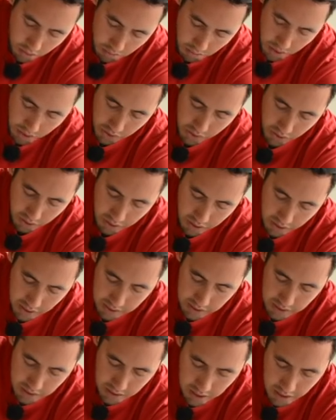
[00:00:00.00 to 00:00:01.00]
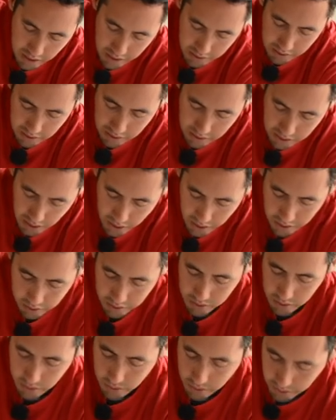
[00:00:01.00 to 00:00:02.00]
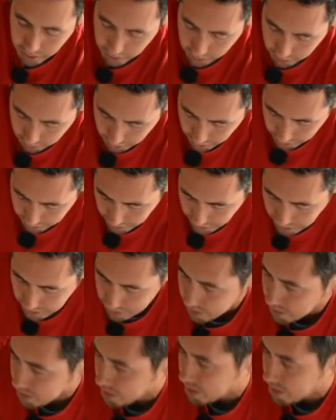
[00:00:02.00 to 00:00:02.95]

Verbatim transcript: Make sure that's nice and tight so it can create that